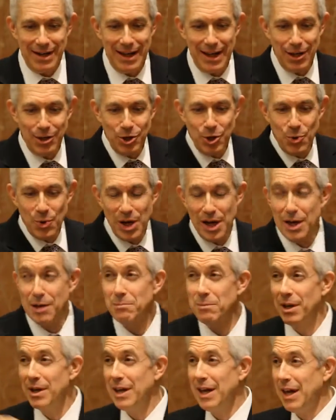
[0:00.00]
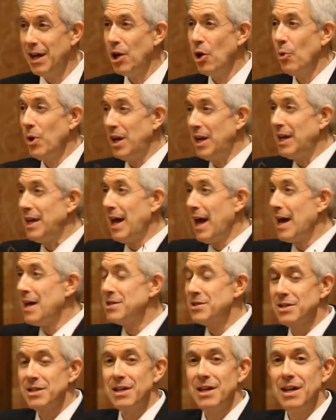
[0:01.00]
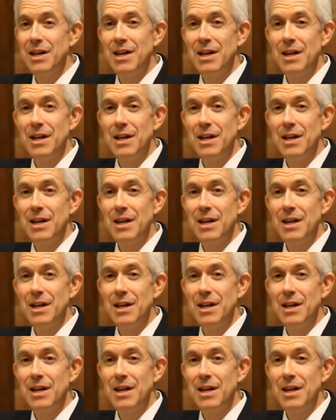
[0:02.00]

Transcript: N-U-N, but N-O-N-E-S.